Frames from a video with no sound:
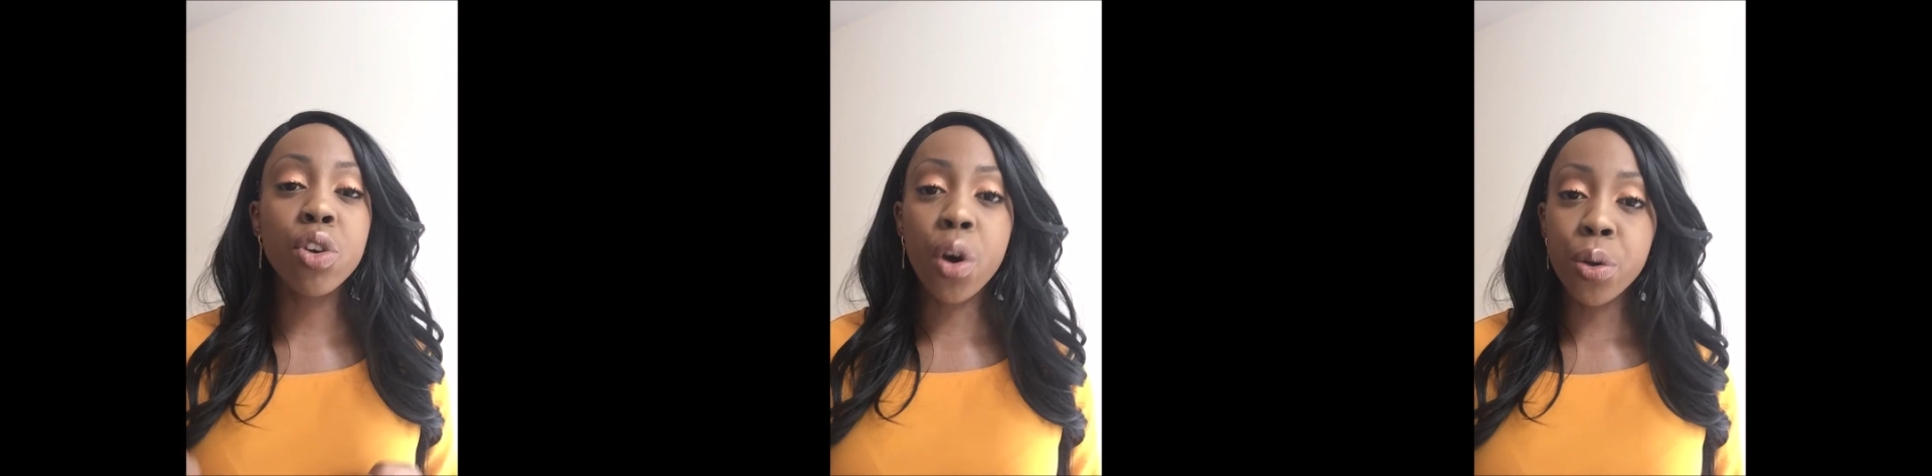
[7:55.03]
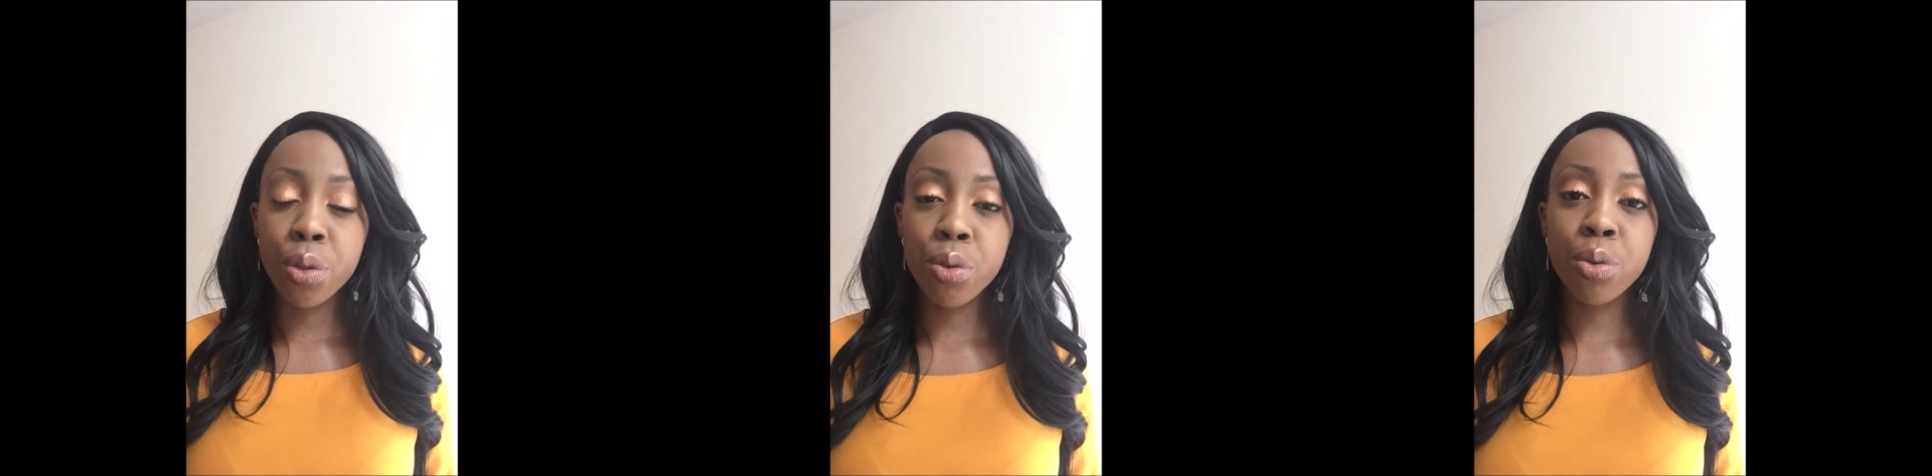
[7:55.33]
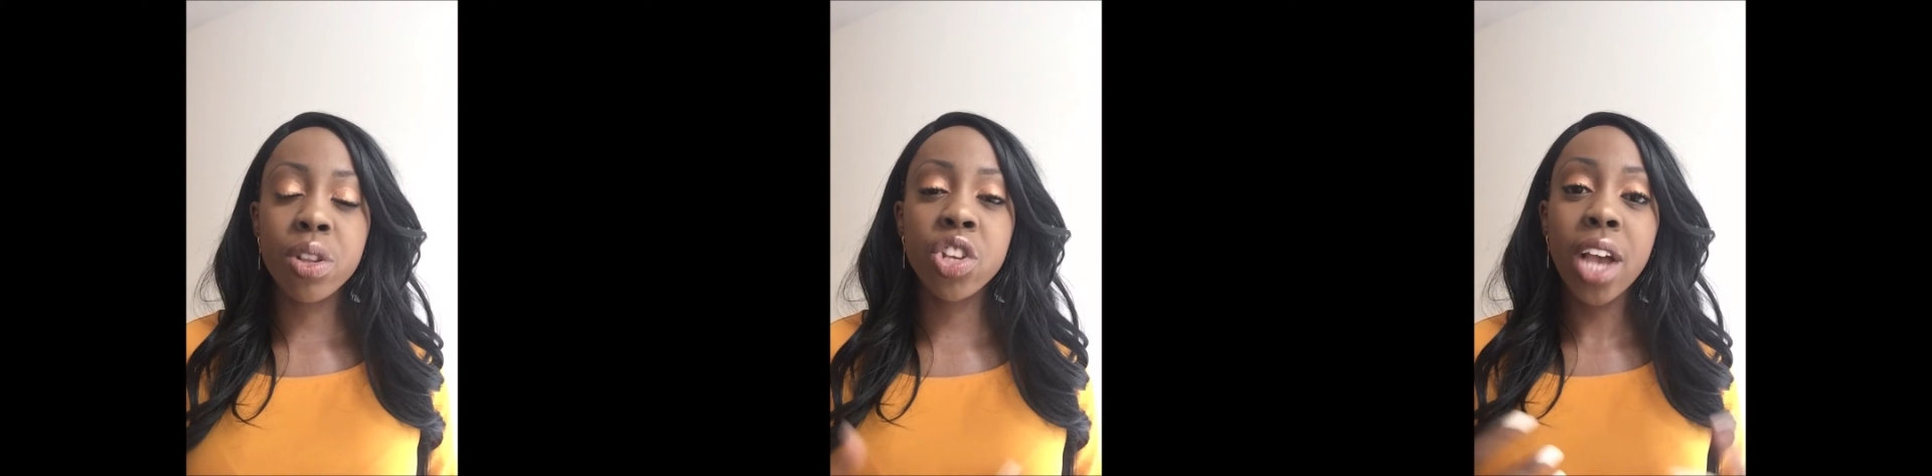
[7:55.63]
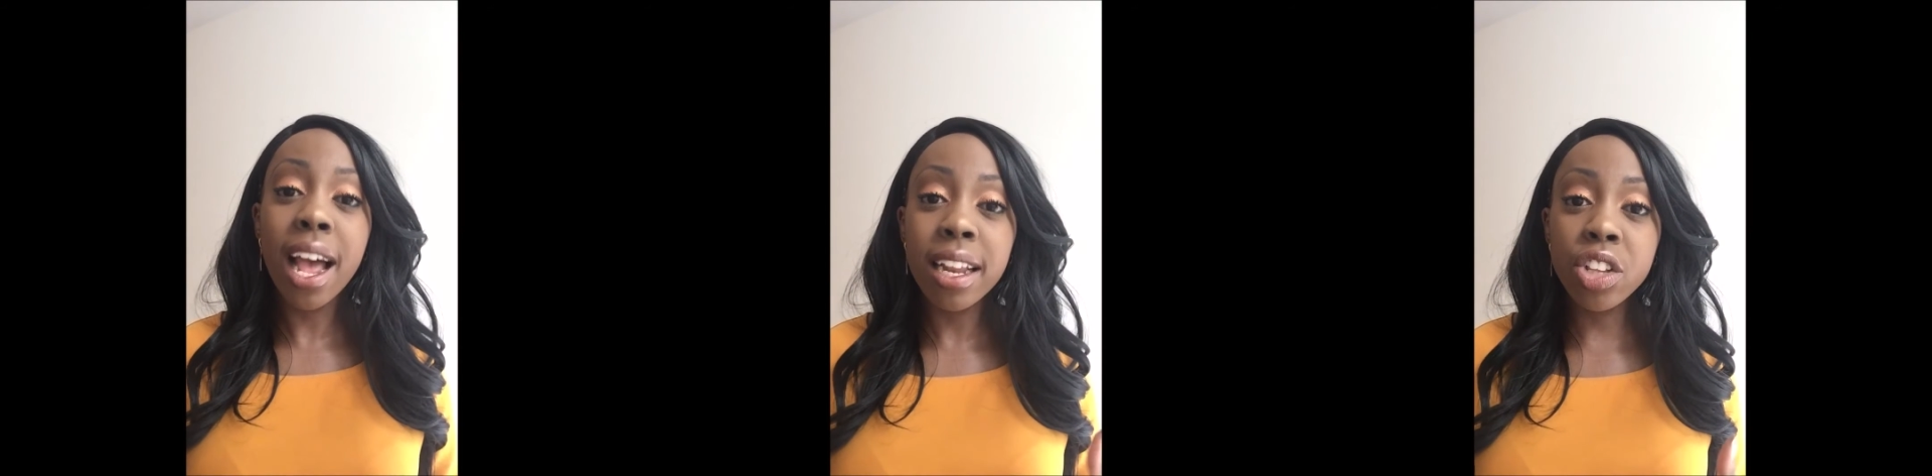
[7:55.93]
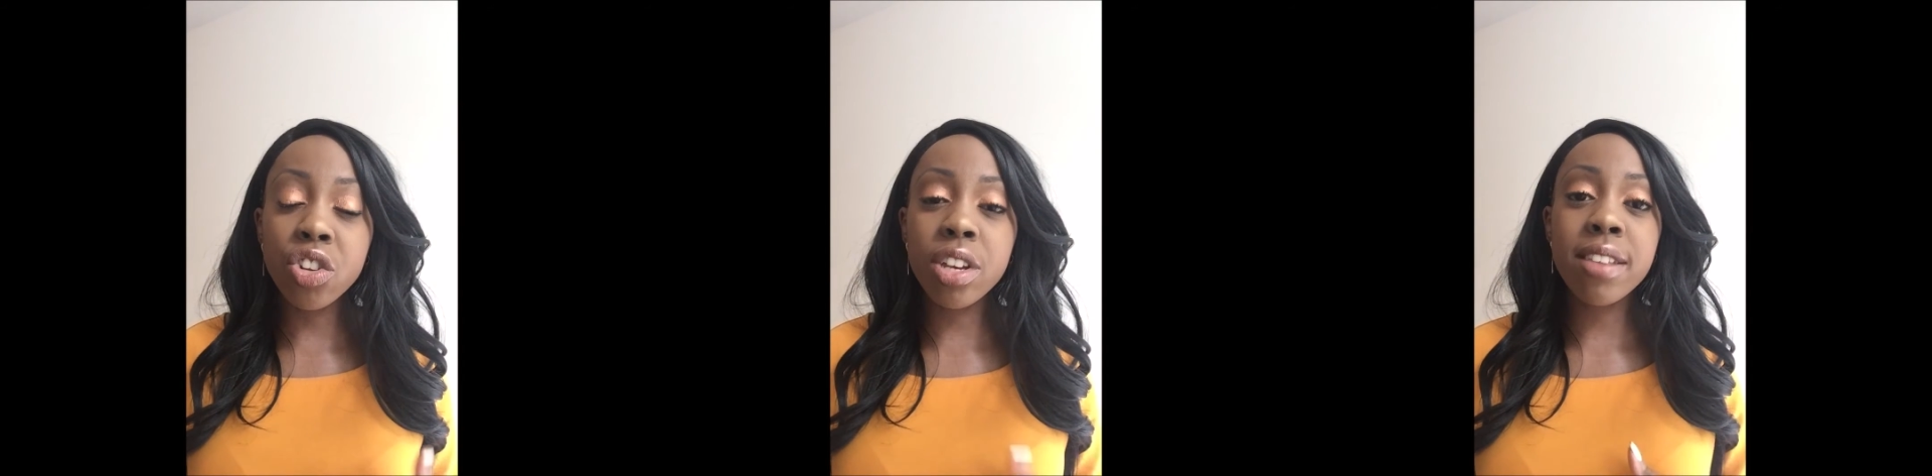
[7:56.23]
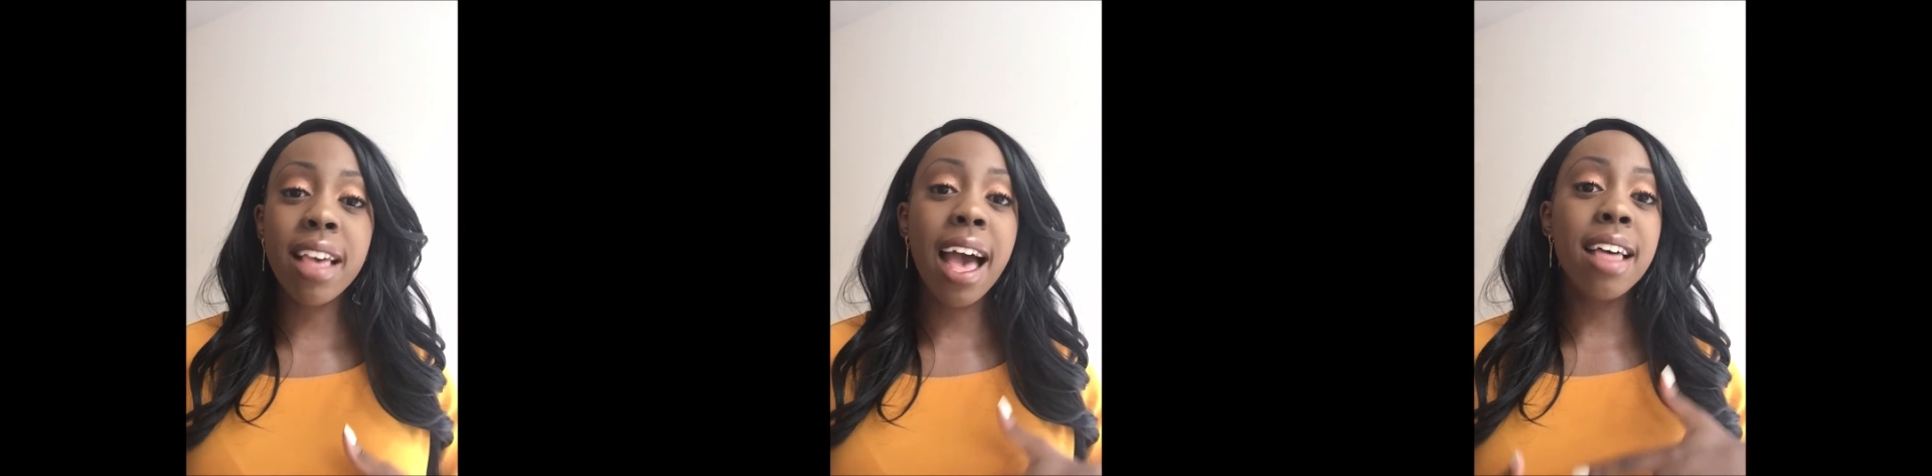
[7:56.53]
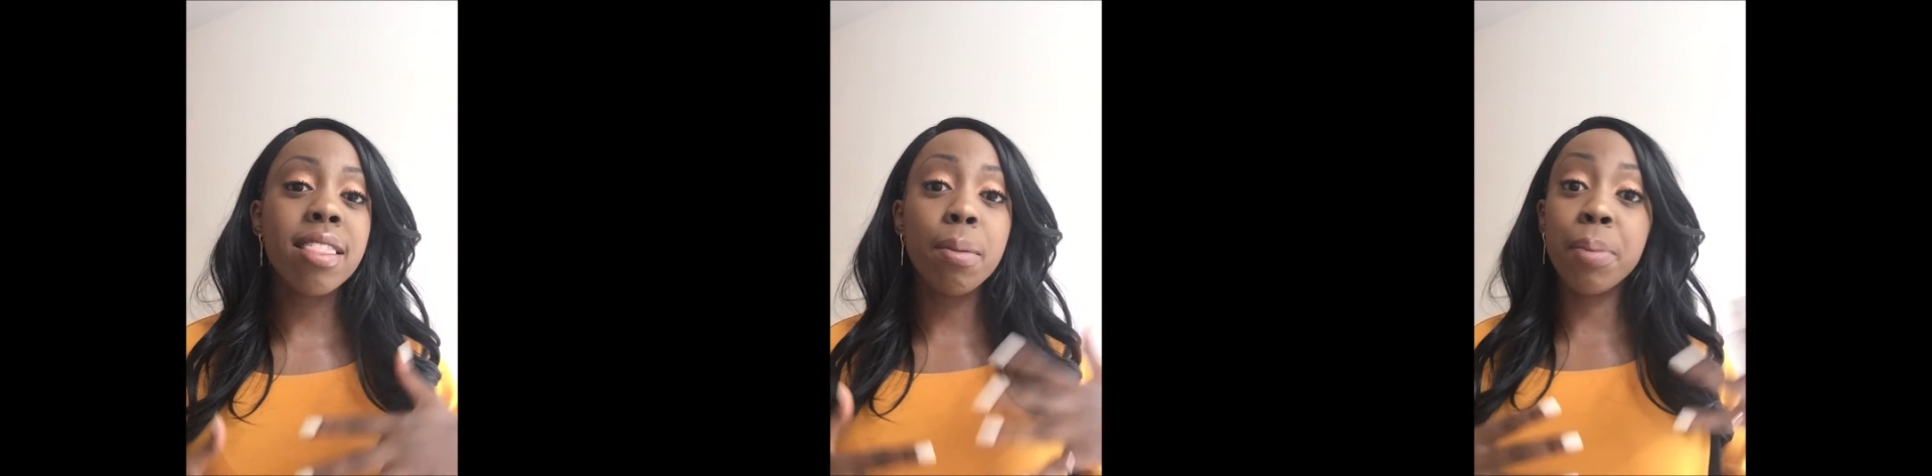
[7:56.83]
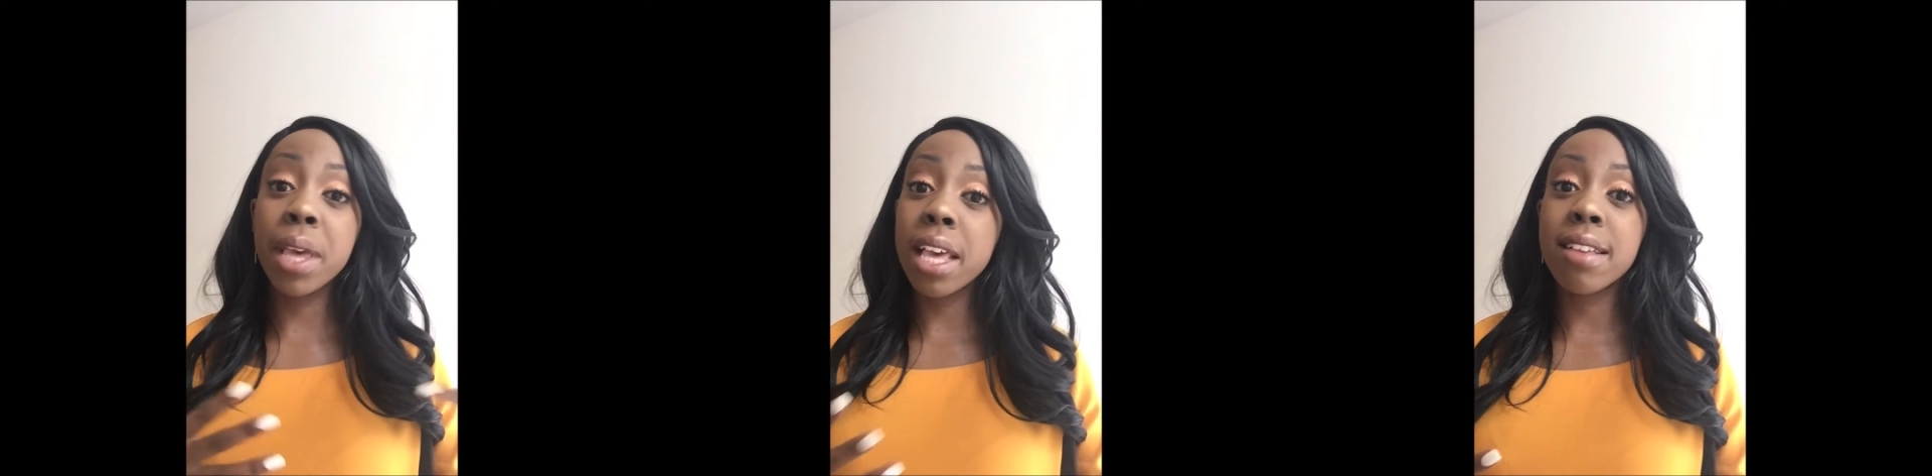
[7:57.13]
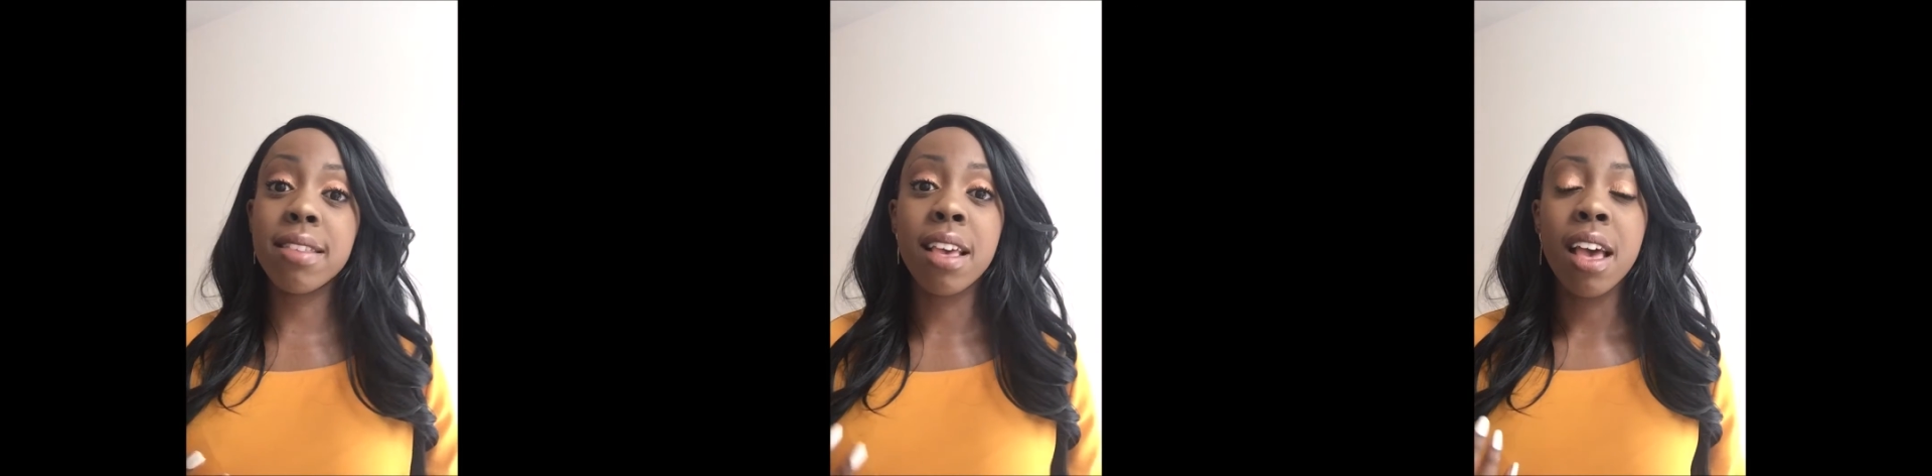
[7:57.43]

go through the challenges and the peaks